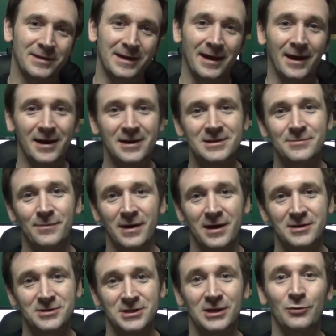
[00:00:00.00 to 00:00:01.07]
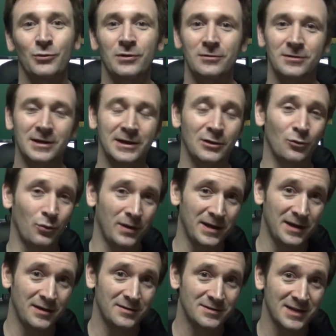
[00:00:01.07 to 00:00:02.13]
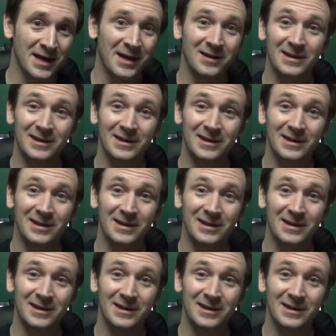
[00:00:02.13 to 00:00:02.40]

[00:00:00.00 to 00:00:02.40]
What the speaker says: the ice magic wielding queens,